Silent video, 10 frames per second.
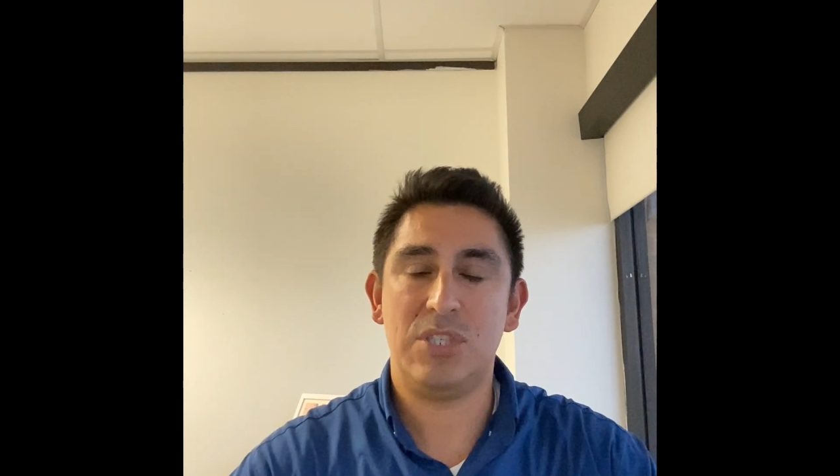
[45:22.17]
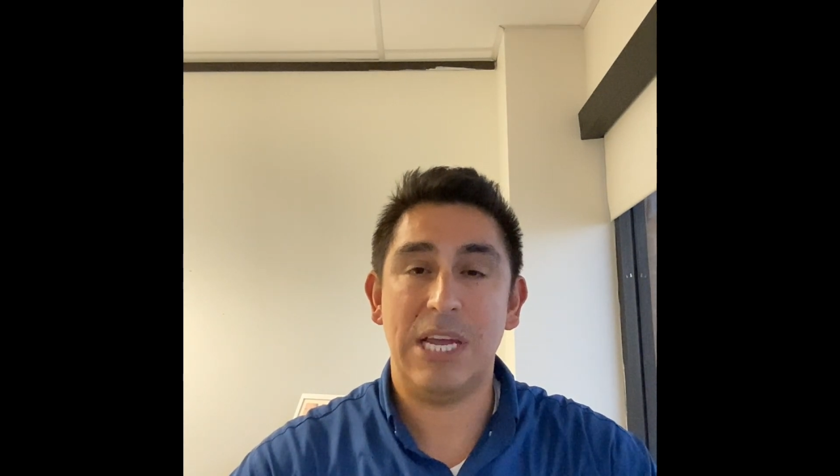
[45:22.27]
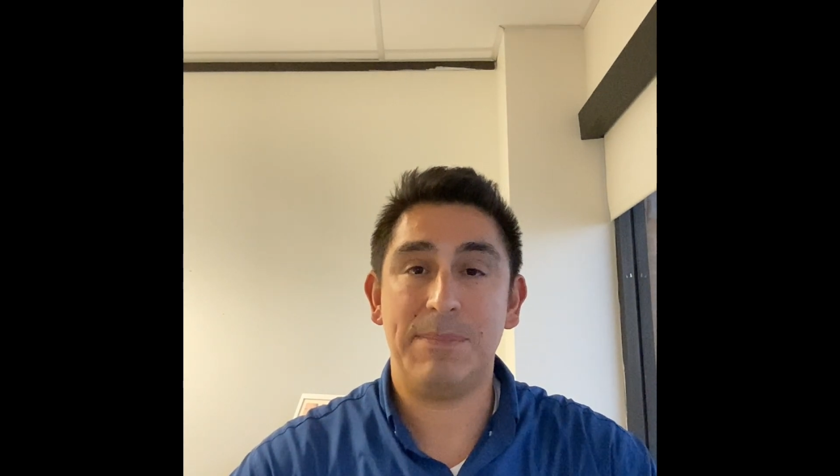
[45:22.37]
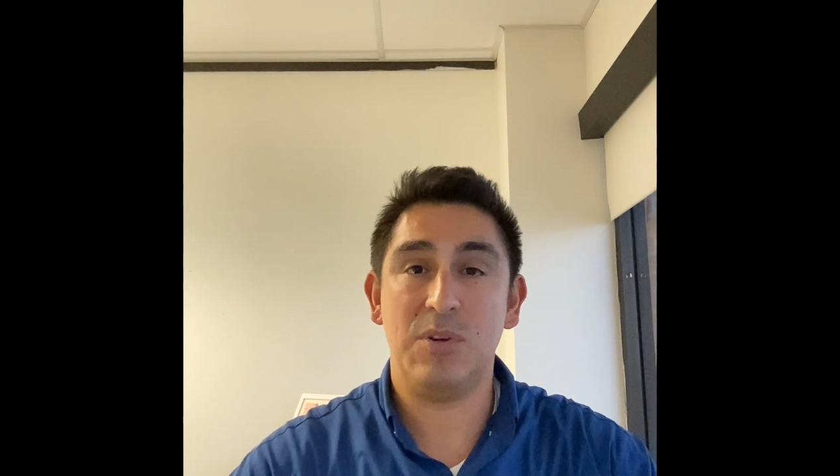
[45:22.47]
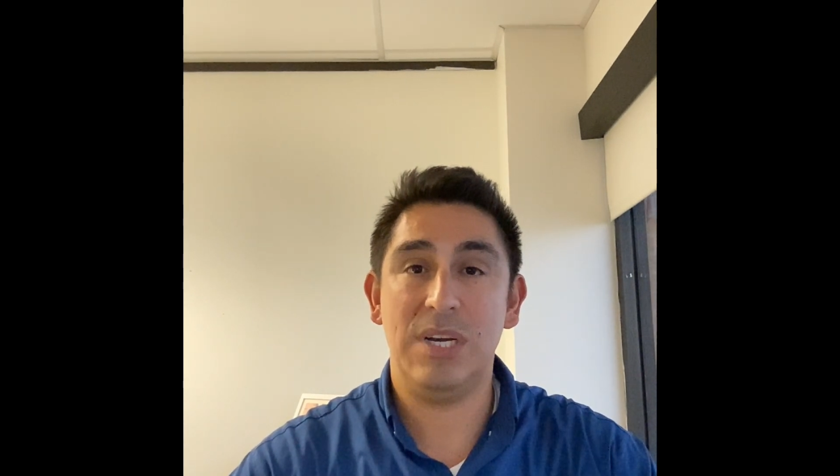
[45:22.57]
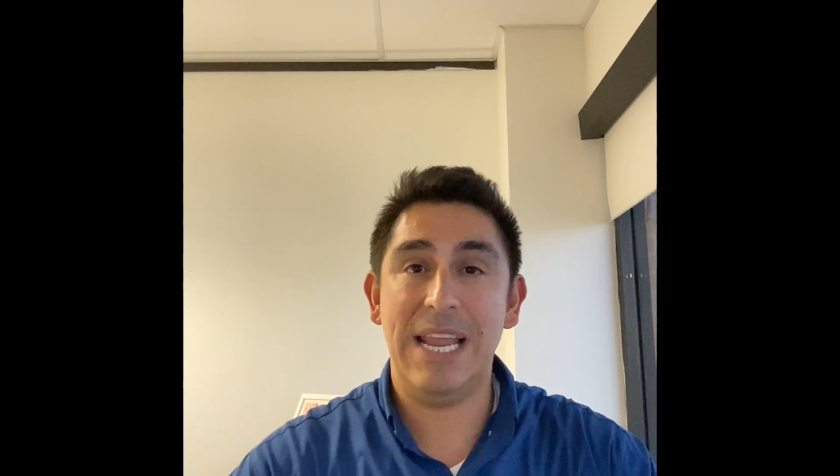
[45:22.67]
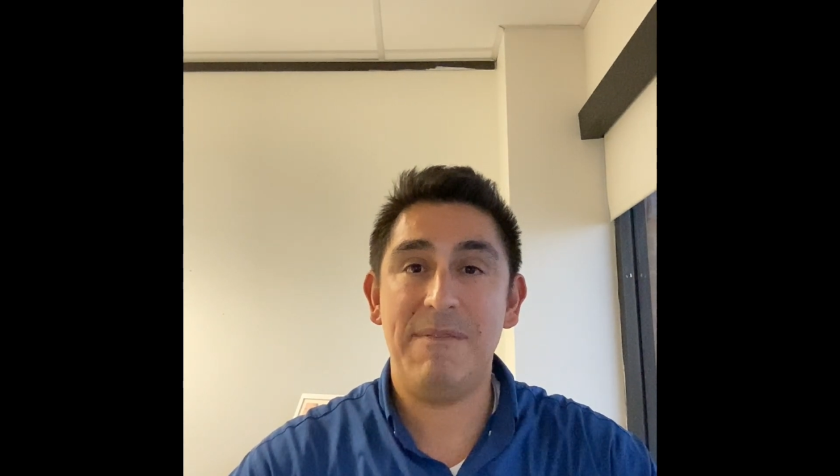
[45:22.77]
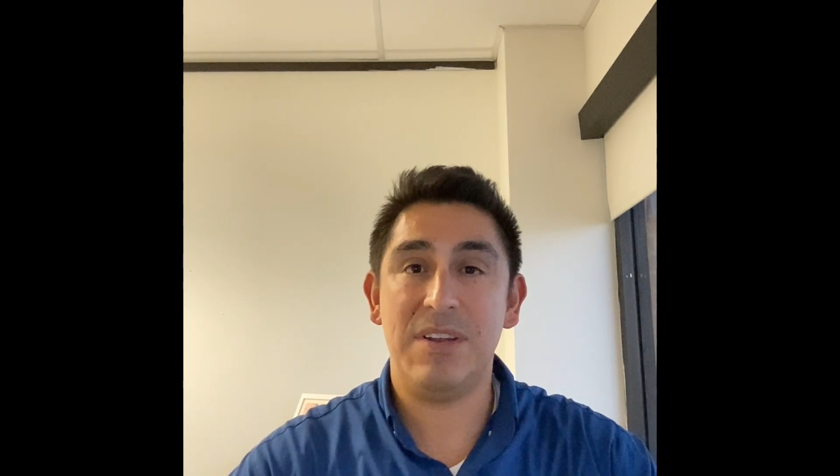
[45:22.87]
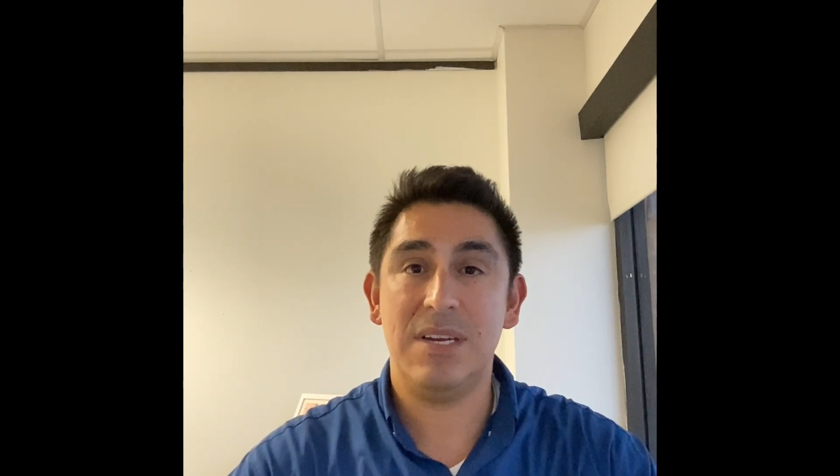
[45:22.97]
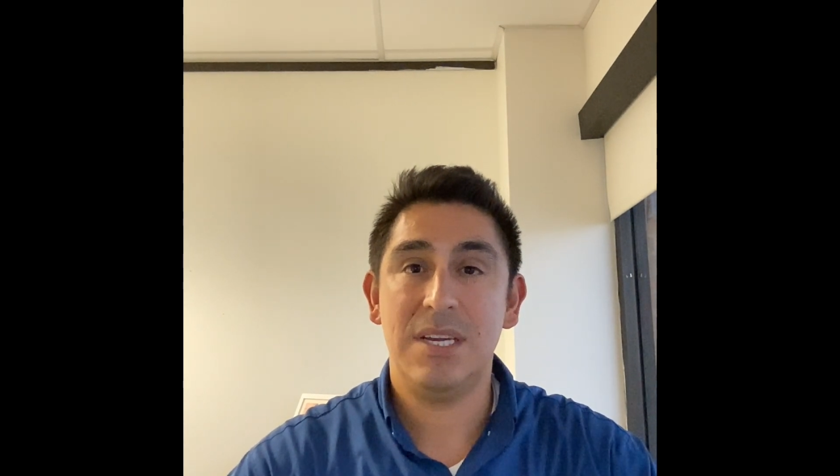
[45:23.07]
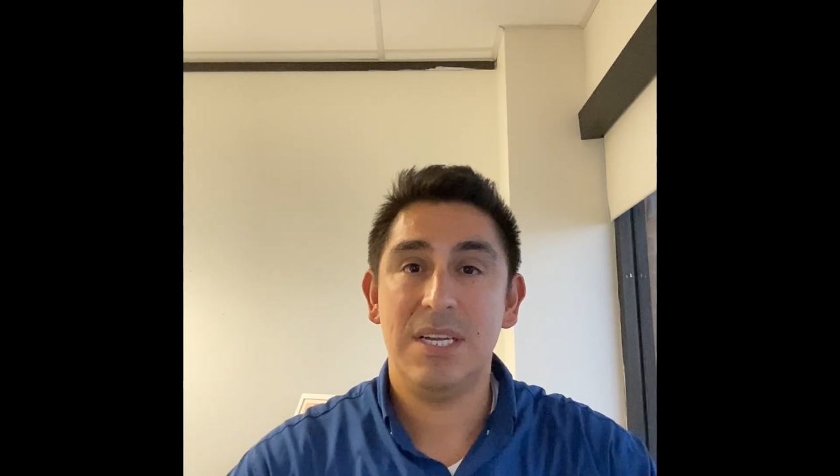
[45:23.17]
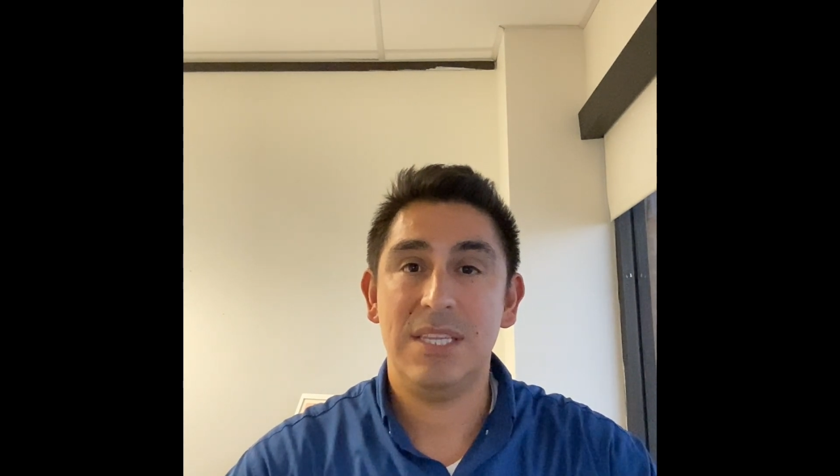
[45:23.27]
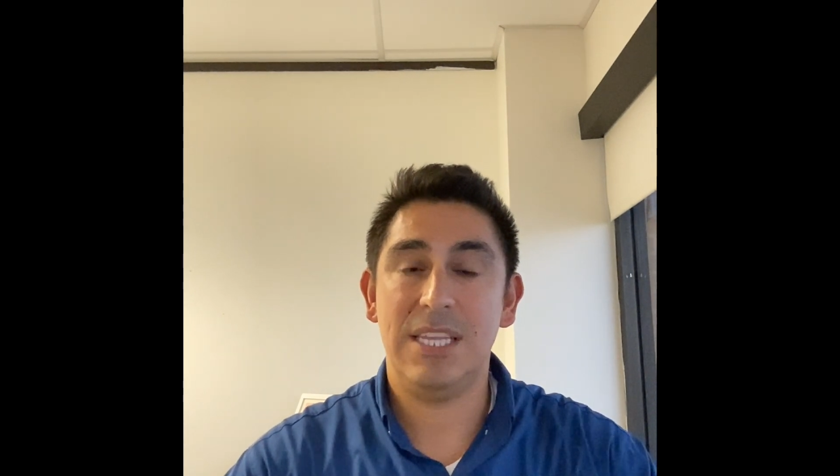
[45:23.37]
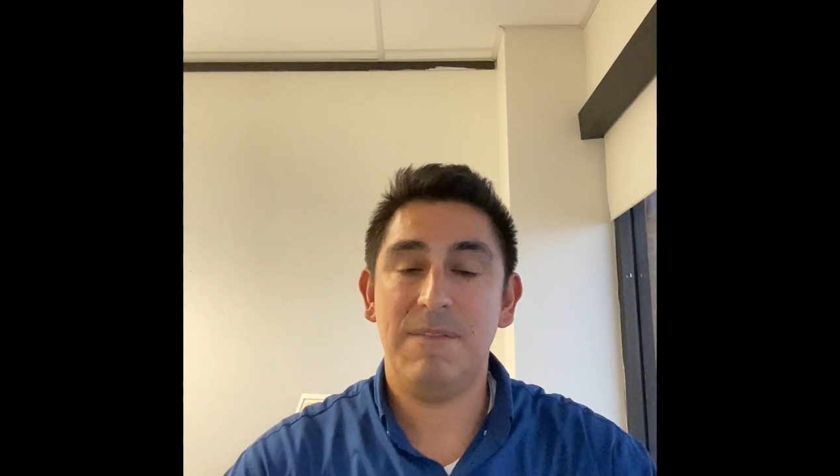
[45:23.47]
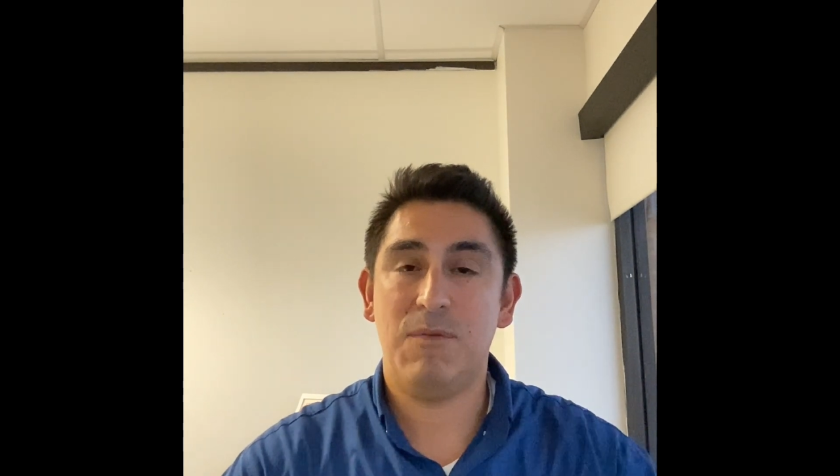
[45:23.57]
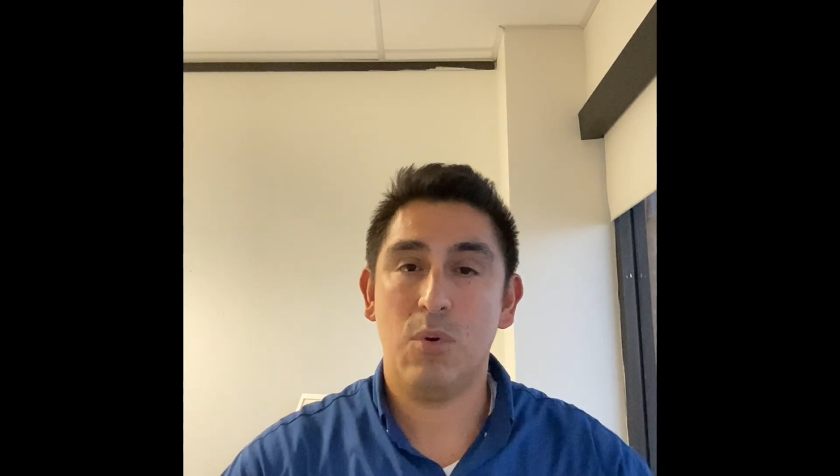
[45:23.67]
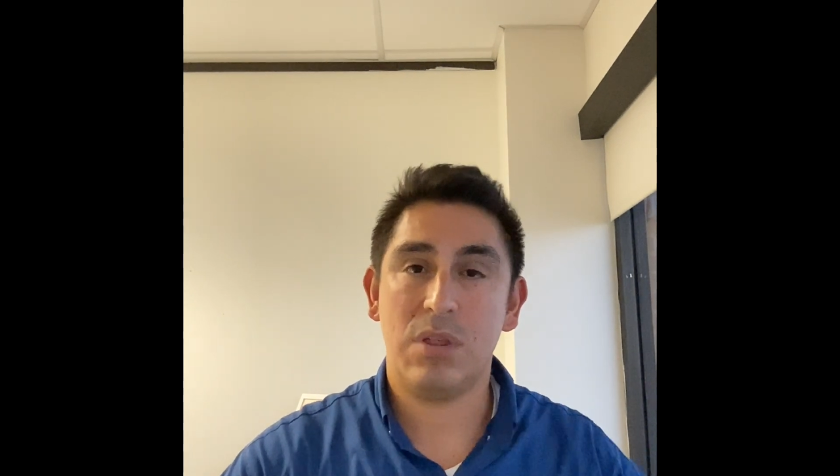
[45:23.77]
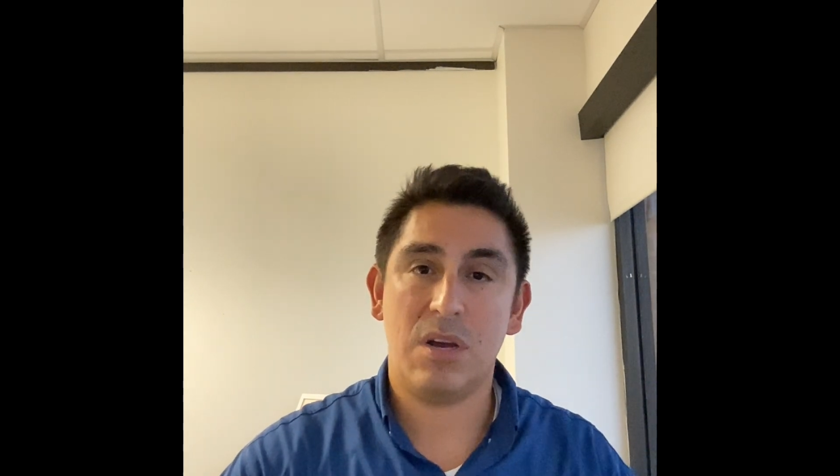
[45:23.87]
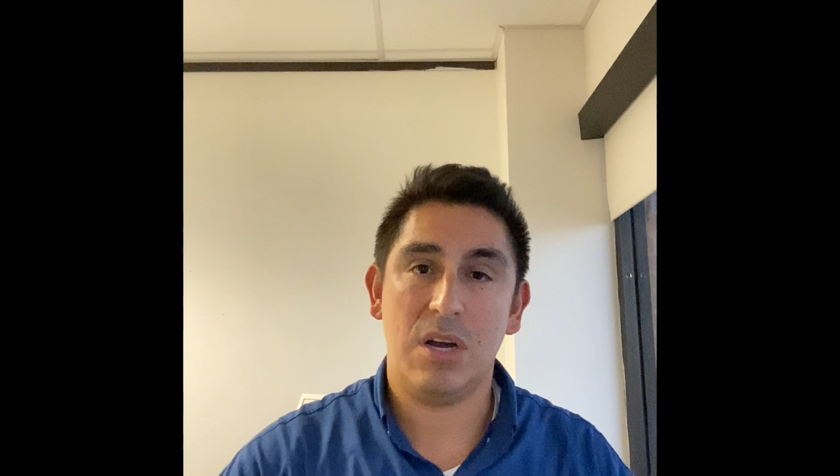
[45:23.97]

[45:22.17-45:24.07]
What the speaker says: 11, the fourth